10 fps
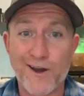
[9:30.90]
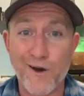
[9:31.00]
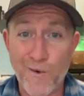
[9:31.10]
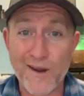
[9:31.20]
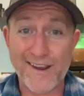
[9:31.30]

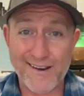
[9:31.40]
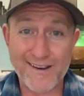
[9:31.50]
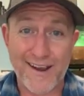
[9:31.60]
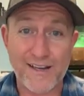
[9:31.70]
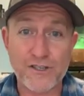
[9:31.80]
Go
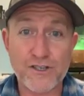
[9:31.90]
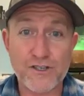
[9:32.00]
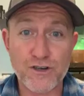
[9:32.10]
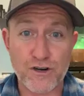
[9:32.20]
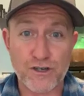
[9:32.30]
in and
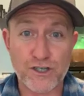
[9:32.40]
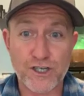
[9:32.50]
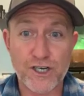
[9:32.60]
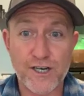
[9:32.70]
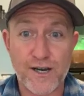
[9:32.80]

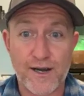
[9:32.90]
search